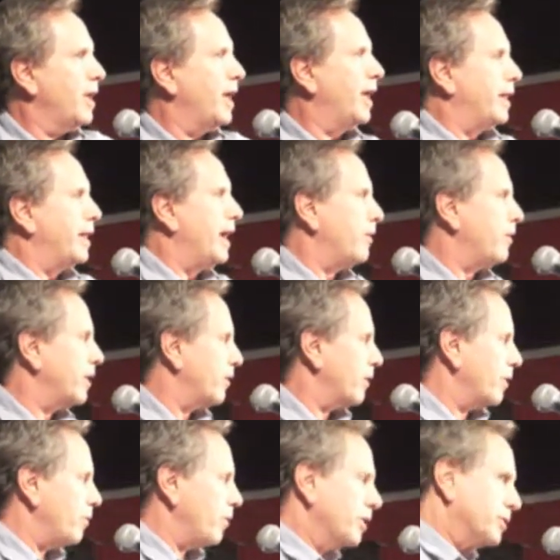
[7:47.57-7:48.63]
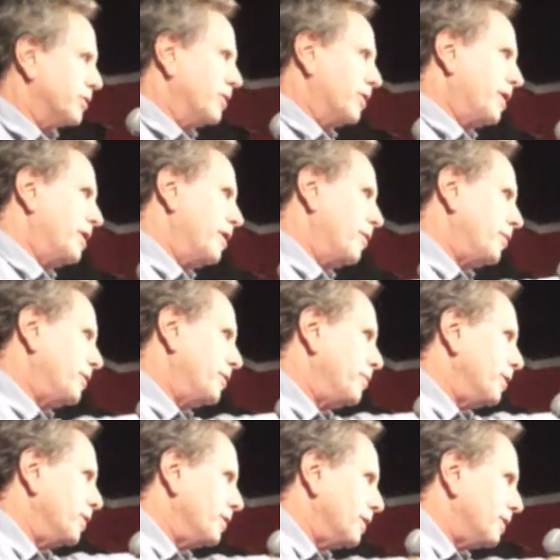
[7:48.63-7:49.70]
And now here I was looking up at the
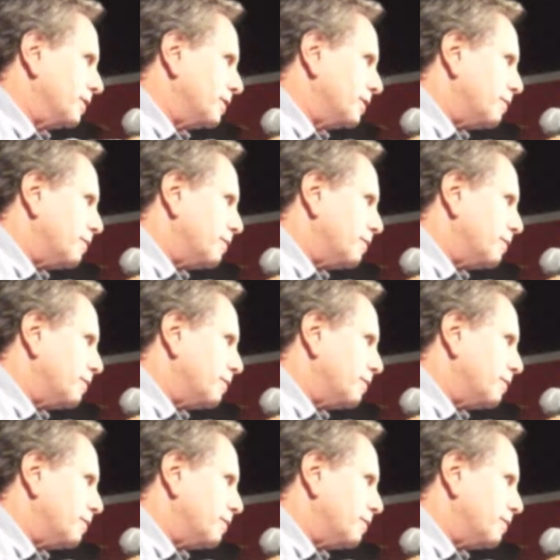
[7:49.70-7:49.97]
buildings.